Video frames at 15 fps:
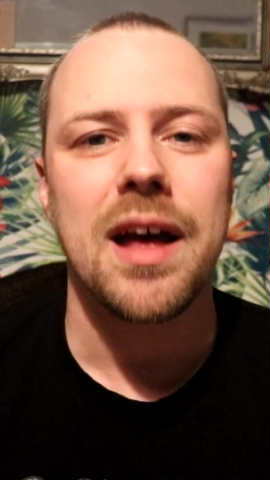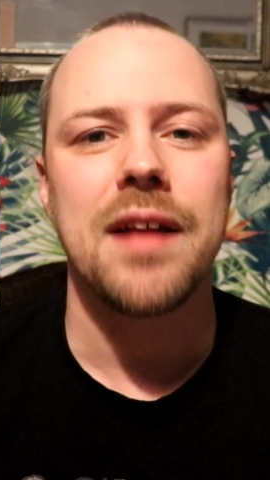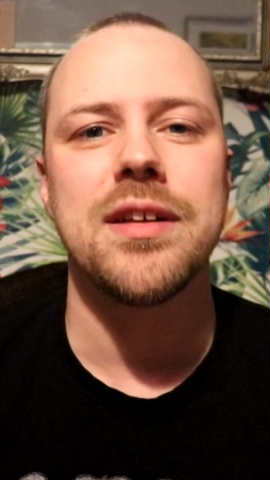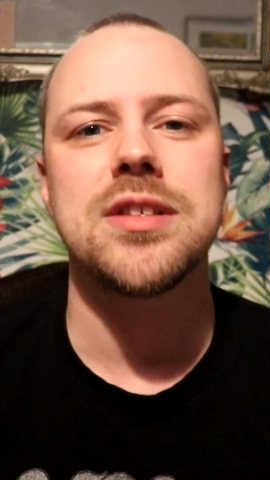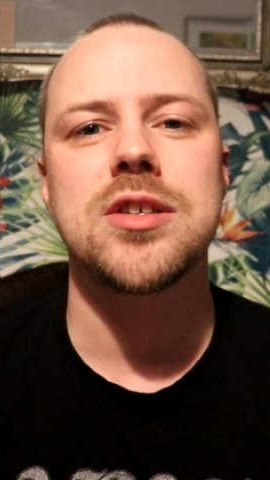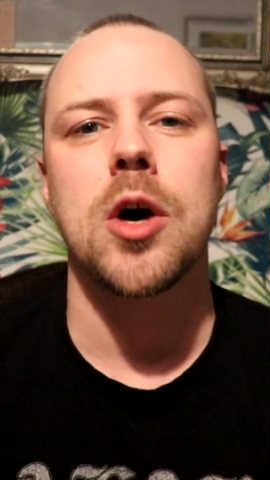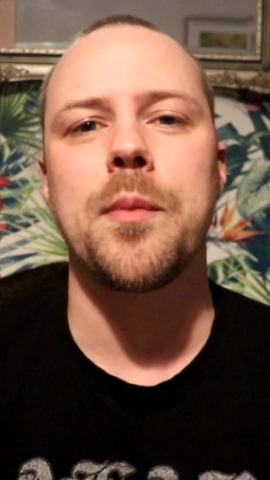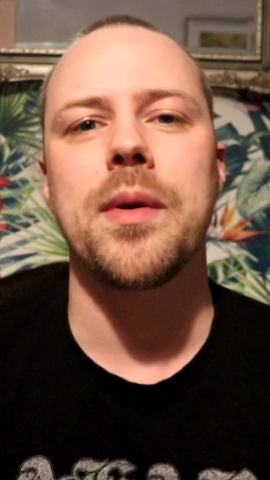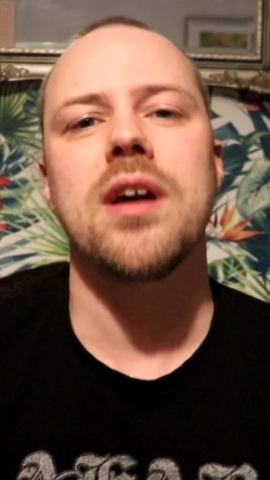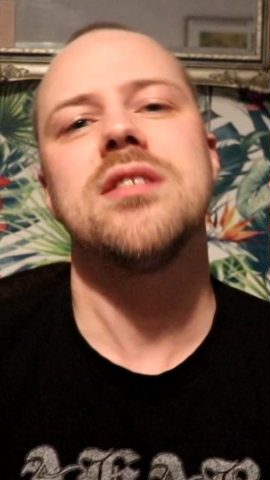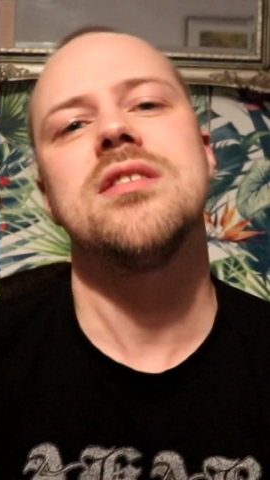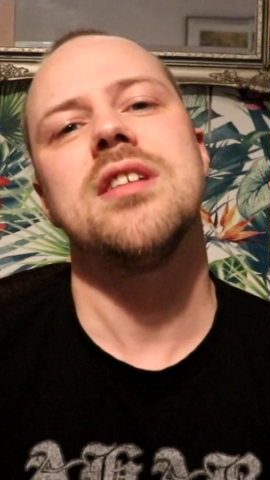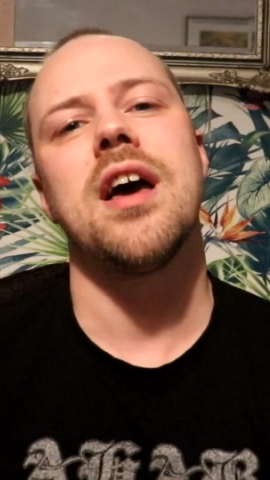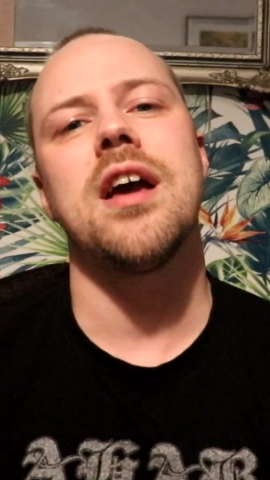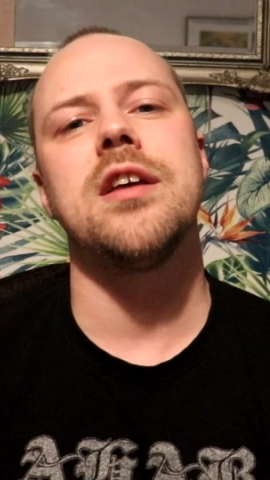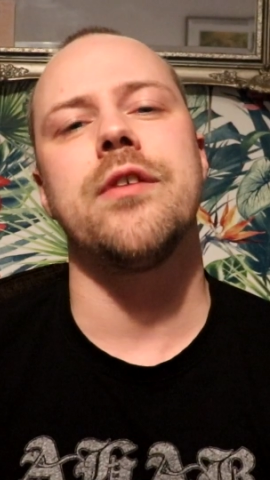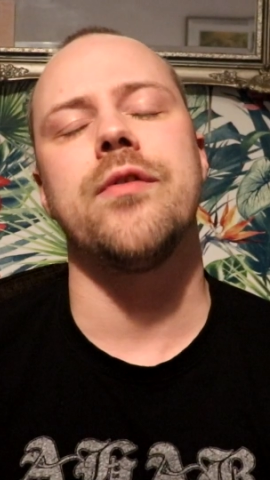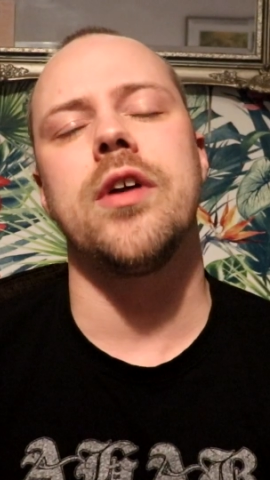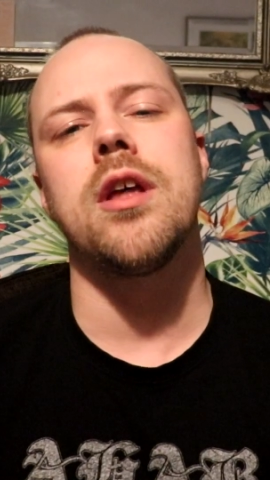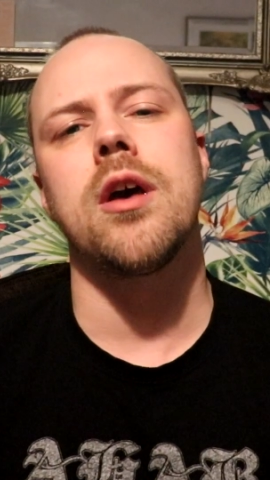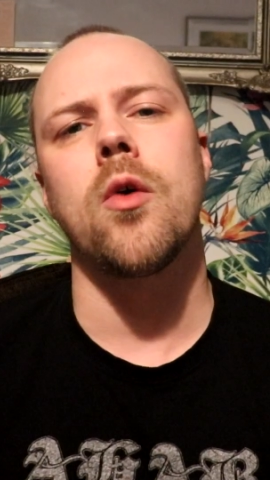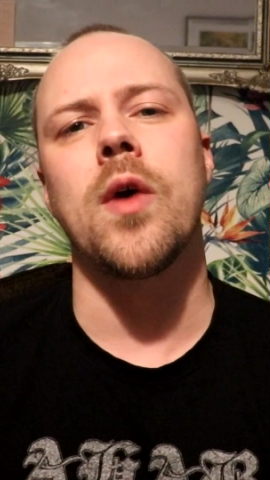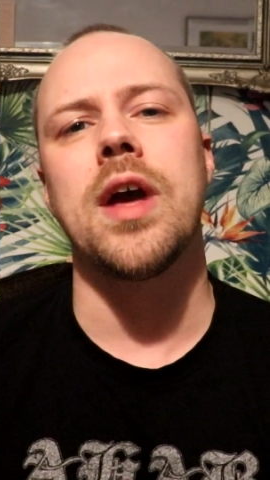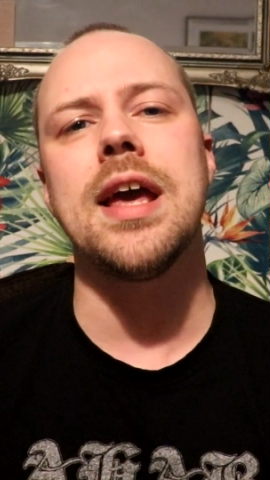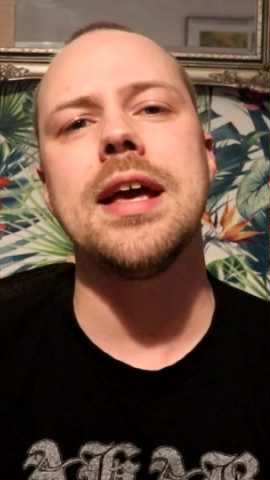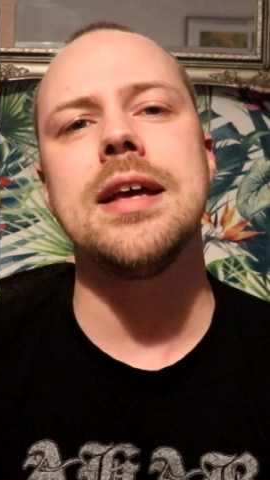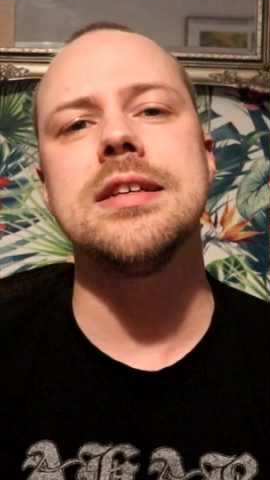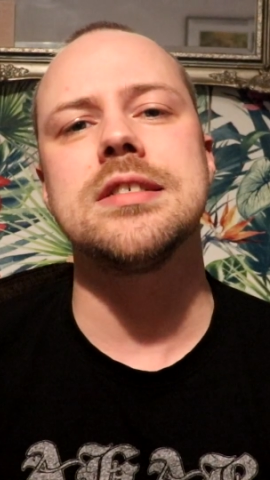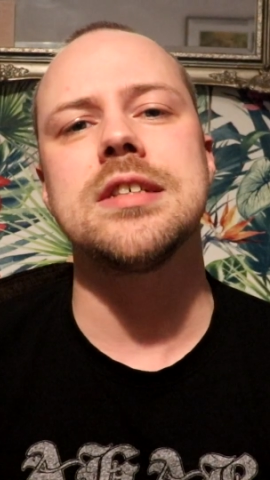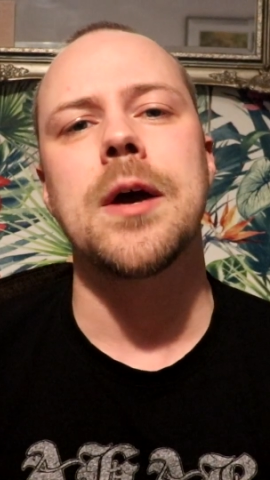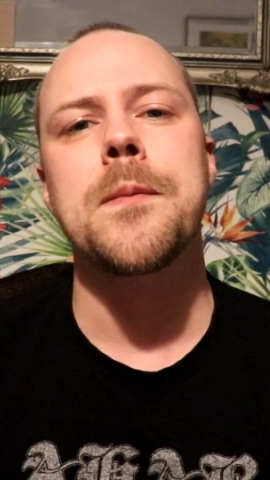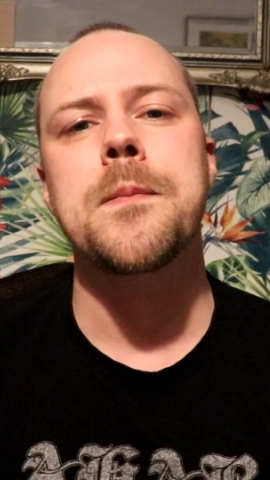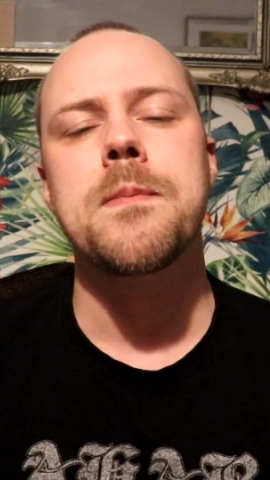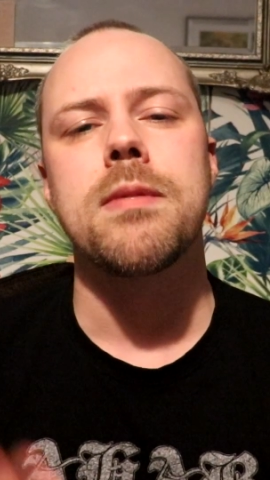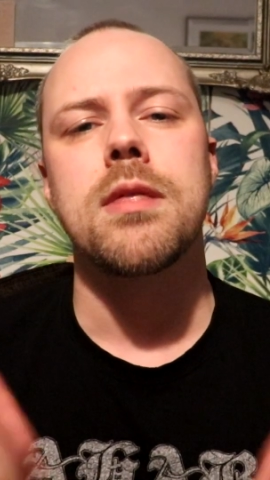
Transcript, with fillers: And the topic of today's video is